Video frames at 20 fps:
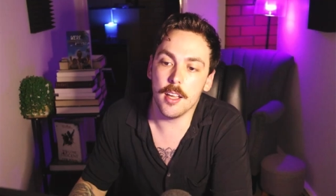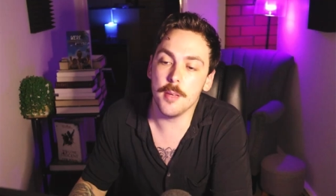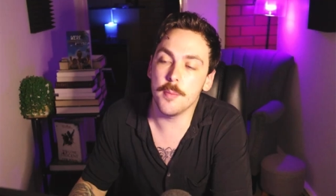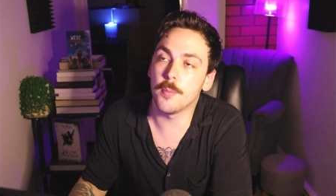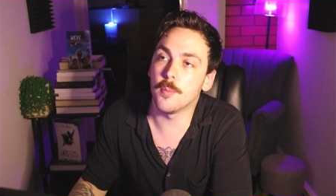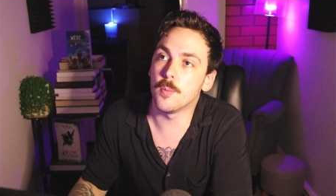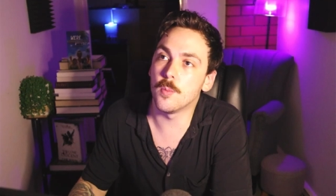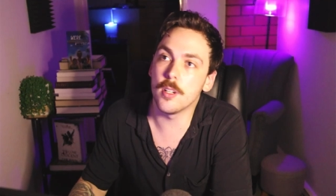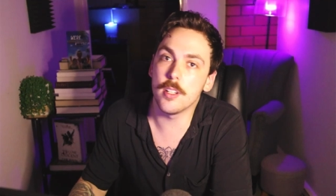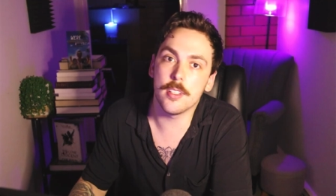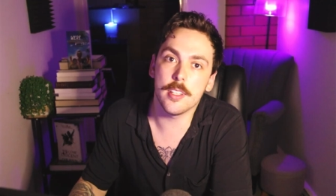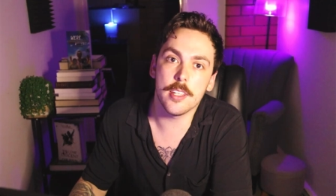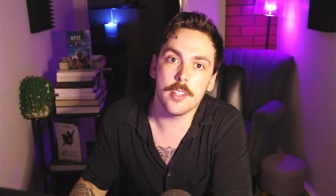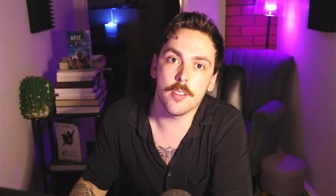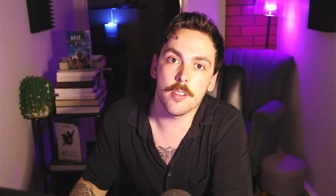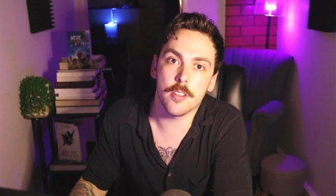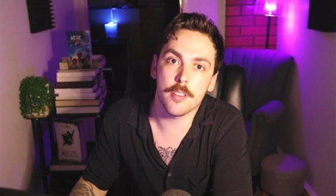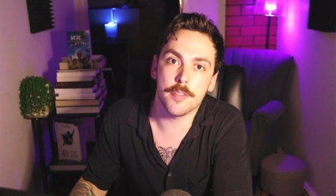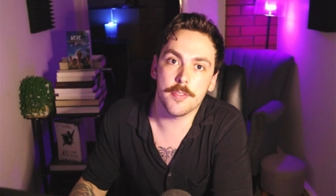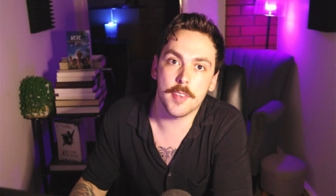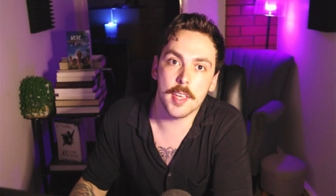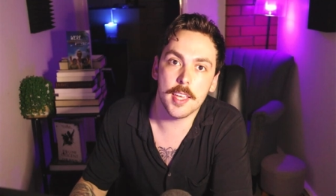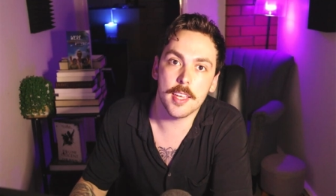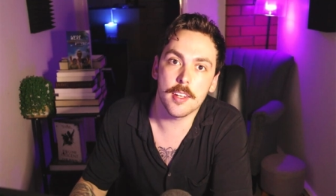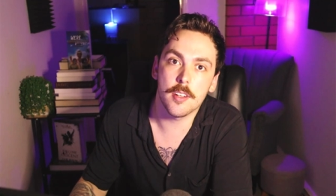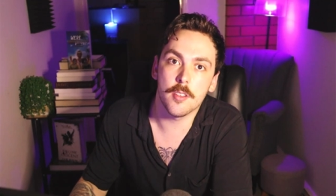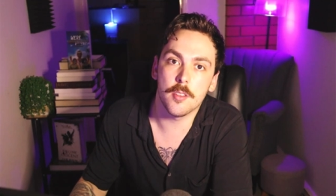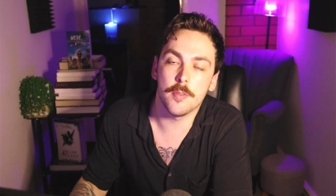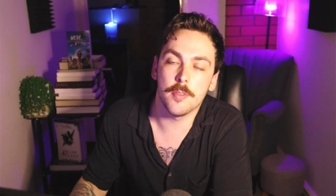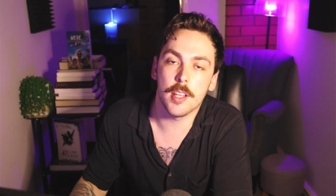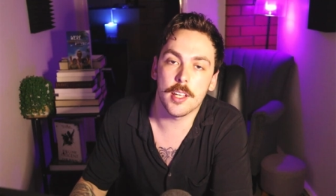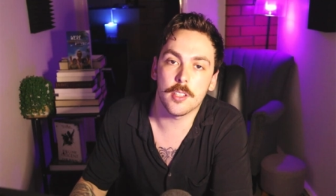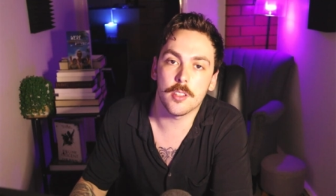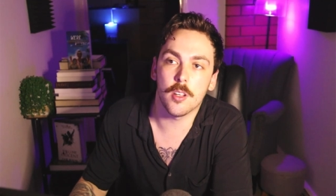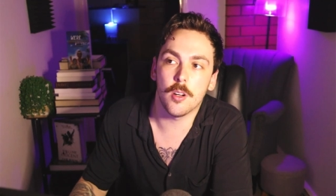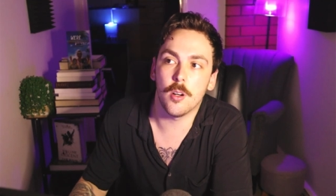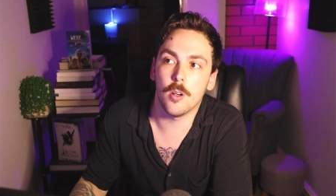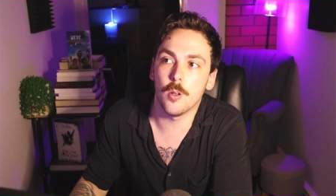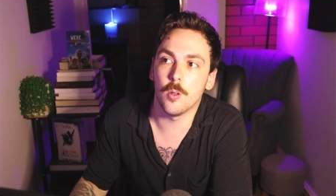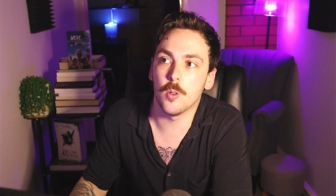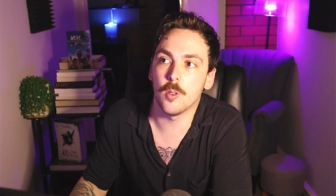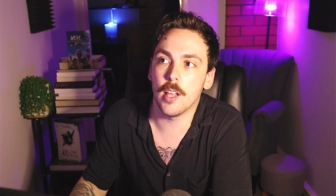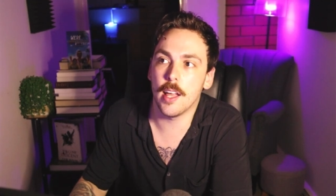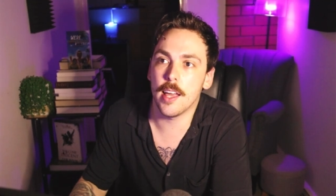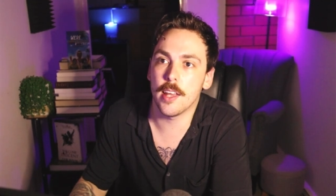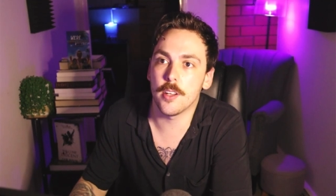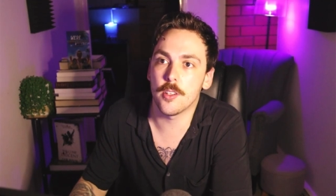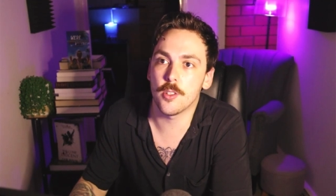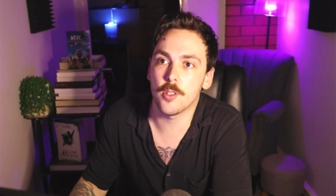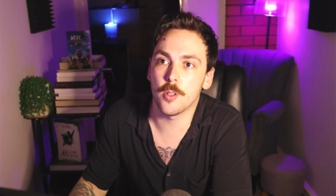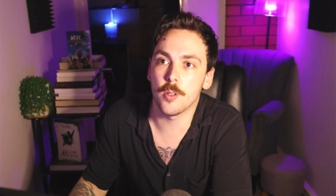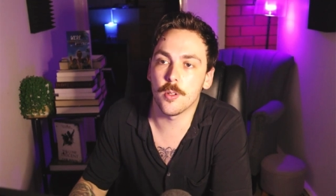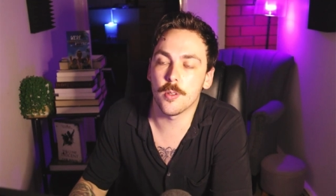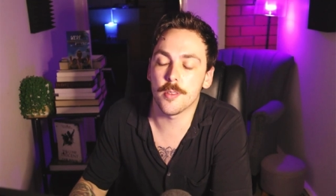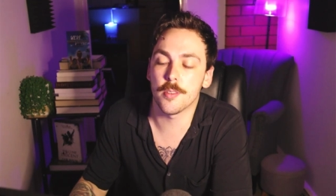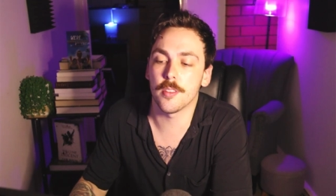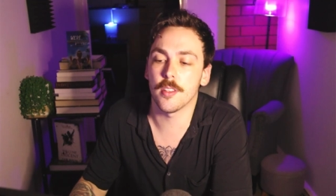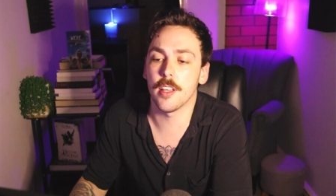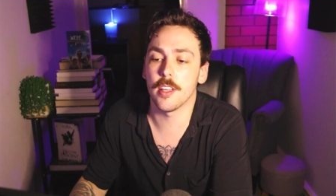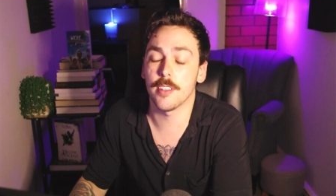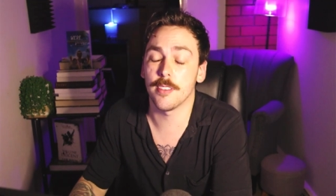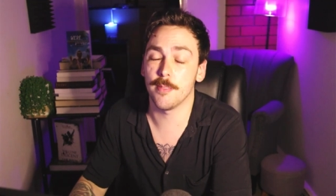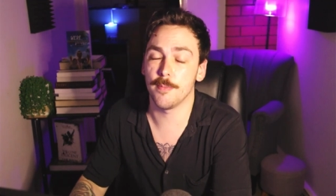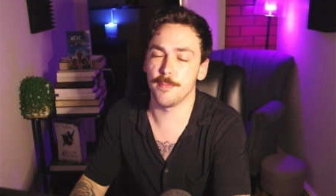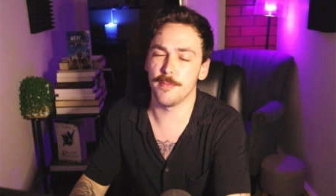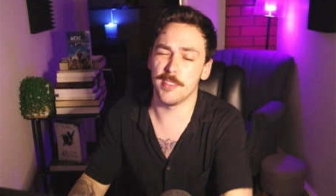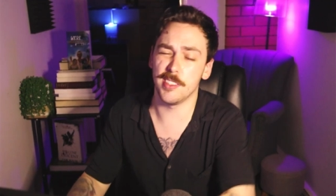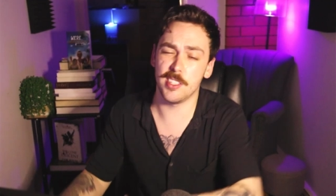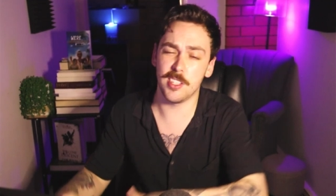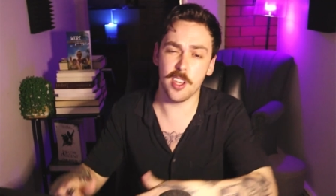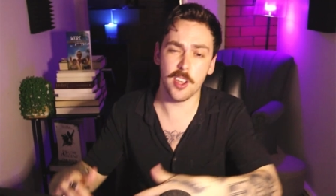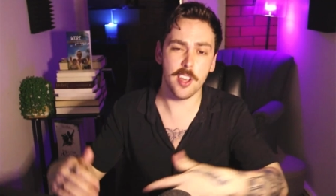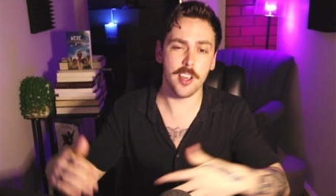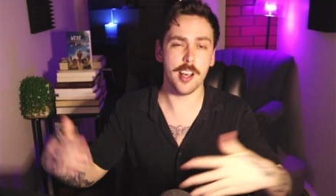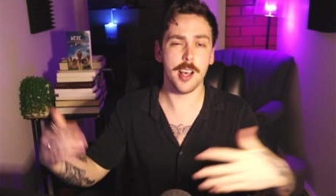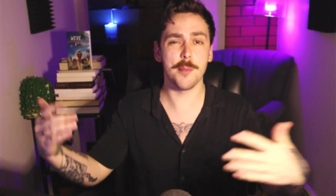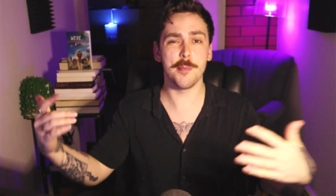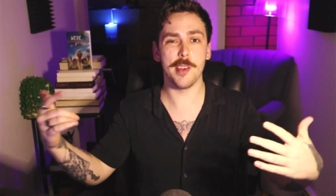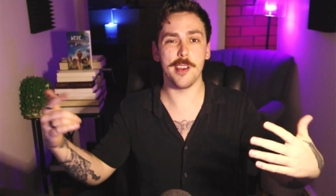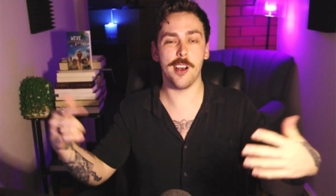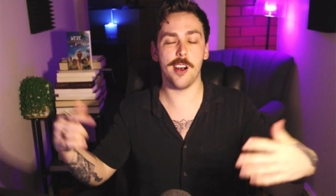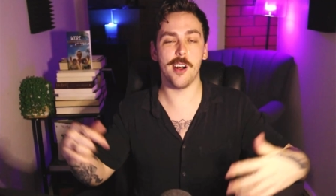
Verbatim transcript: I am really not a fan of like the whole attitude like, yeah, I'm an